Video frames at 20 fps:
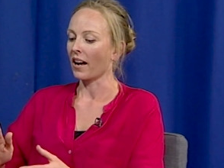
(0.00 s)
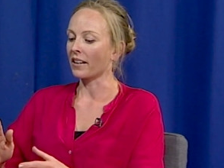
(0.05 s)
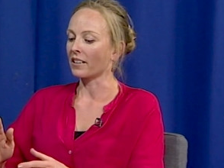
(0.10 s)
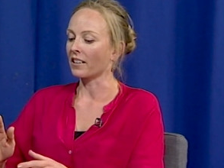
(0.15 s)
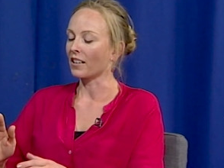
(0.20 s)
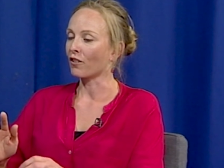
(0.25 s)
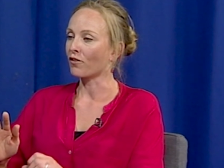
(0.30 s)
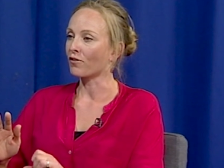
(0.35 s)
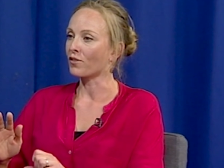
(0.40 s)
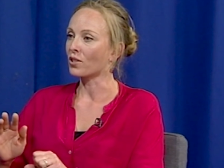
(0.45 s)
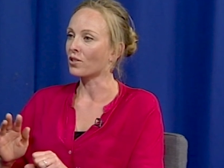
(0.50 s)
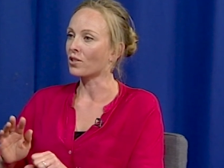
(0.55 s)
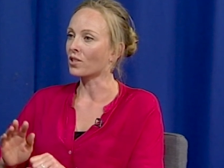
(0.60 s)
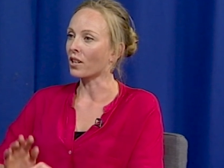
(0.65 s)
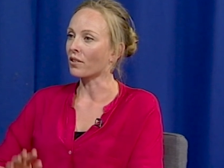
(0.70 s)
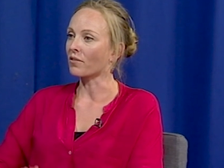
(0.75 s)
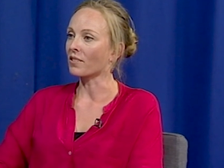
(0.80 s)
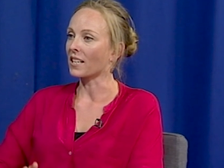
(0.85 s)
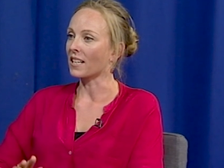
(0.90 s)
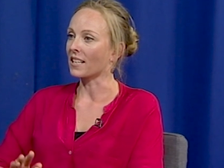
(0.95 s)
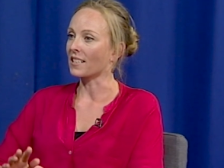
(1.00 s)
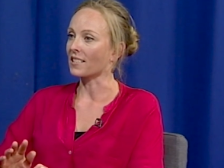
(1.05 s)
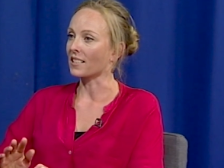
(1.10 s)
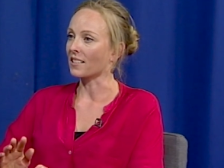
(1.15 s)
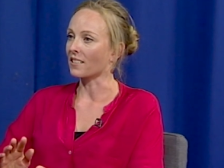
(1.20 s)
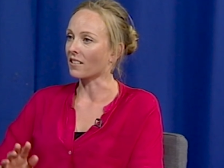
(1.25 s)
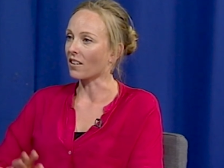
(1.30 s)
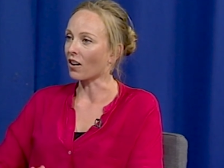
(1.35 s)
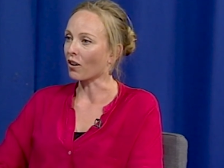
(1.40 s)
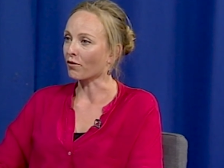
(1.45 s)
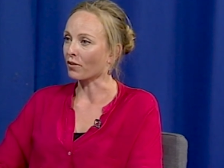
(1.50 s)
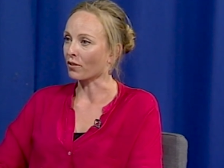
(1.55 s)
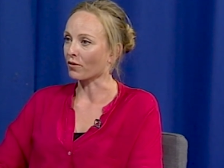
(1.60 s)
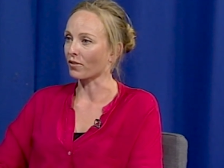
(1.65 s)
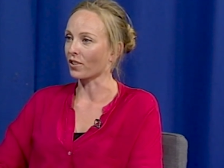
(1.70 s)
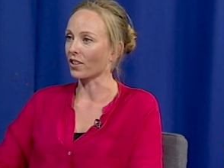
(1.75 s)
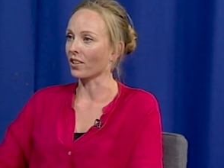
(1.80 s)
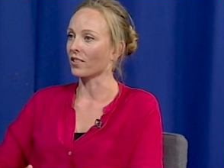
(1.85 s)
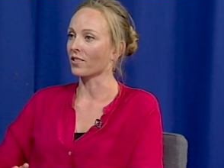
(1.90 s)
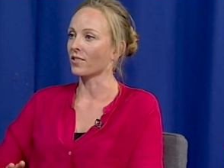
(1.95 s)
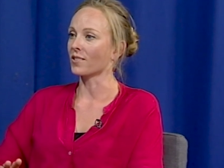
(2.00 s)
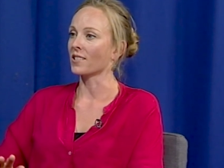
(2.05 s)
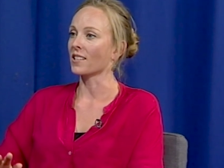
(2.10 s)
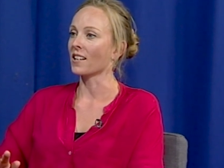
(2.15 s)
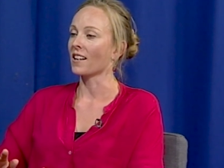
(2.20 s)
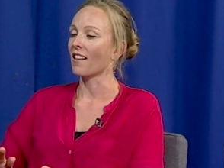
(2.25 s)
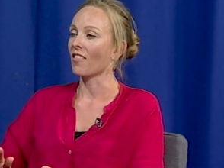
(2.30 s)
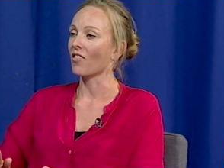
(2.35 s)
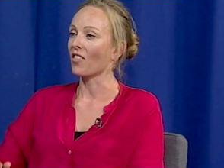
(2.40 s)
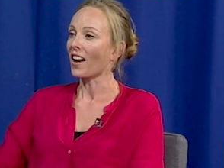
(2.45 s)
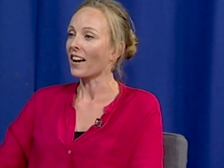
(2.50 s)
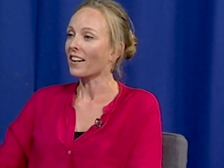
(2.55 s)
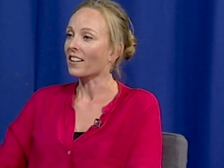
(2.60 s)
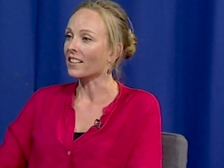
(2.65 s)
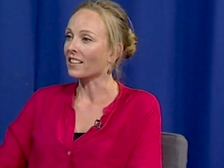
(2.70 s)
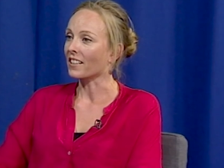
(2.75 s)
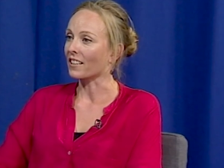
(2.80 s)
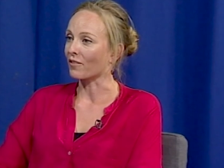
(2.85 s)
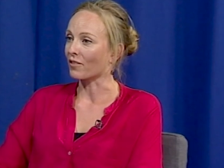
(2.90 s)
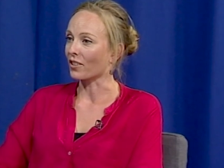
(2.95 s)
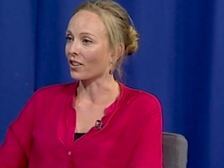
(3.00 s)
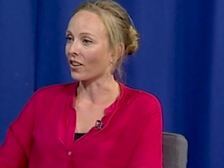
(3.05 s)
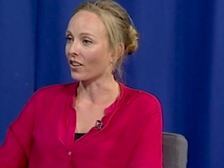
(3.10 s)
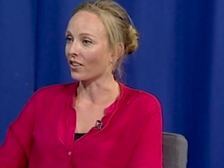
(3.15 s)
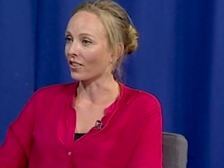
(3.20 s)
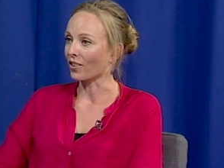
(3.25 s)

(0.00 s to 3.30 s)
And if you don't eat enough of those, that can leave you